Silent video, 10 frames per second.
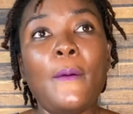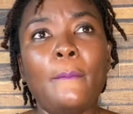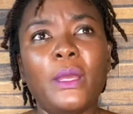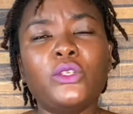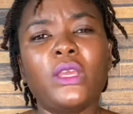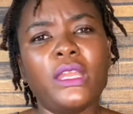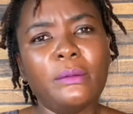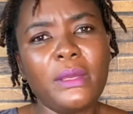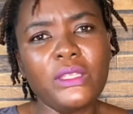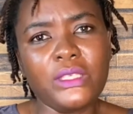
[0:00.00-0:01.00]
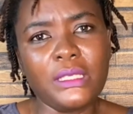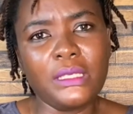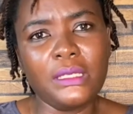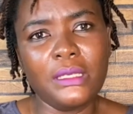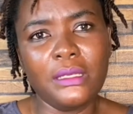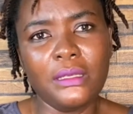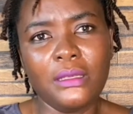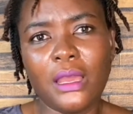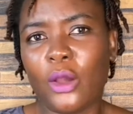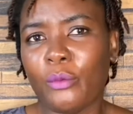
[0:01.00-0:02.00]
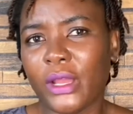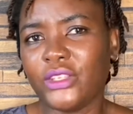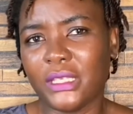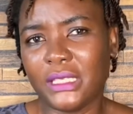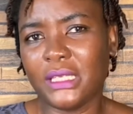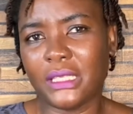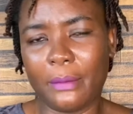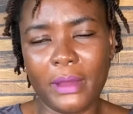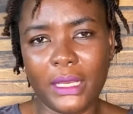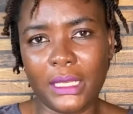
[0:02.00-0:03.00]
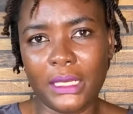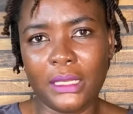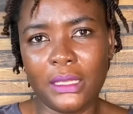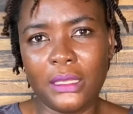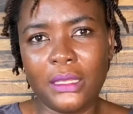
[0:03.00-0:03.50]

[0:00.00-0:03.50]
but you can imagine how much it is a burden.